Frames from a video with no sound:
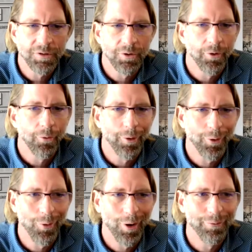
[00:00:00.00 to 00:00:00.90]
So in order
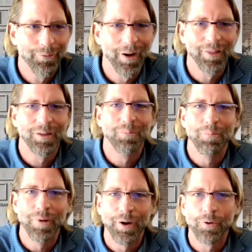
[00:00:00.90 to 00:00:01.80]
to qualify, the
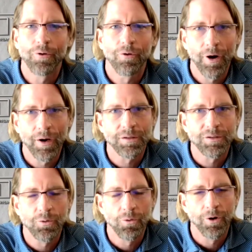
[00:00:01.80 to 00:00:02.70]
middle credit
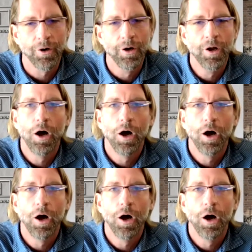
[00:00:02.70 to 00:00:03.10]
score